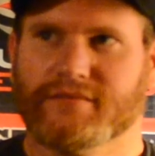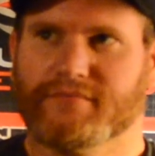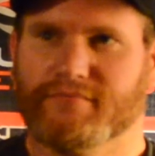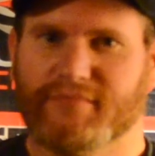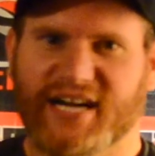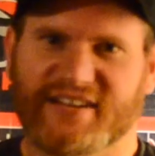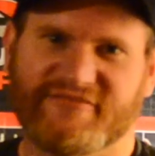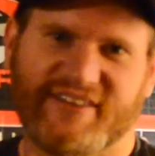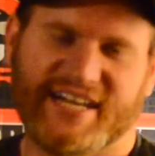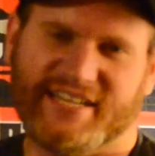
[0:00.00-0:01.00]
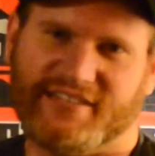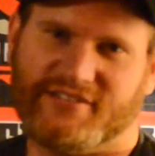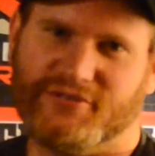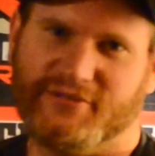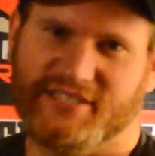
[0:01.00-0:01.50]
modified it
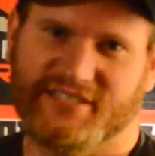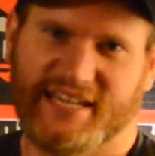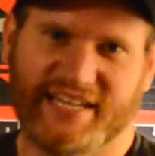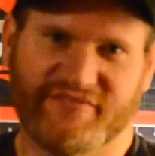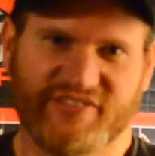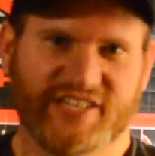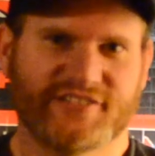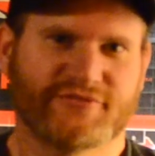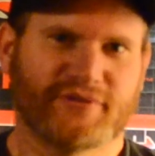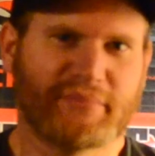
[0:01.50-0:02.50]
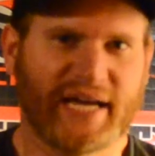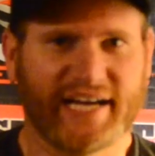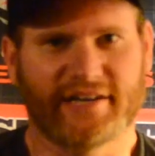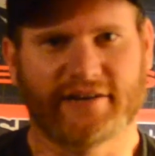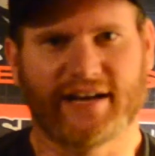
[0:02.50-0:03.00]
to a state of
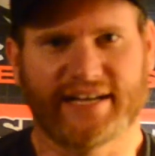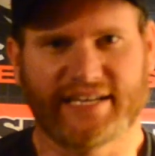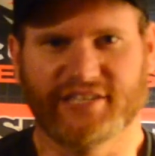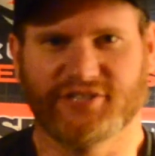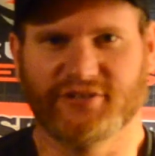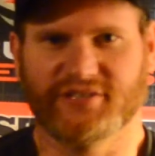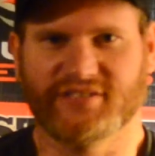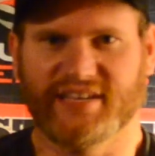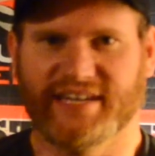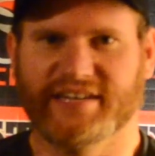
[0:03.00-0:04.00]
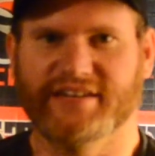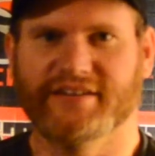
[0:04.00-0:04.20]
disrepair, I guess you could say.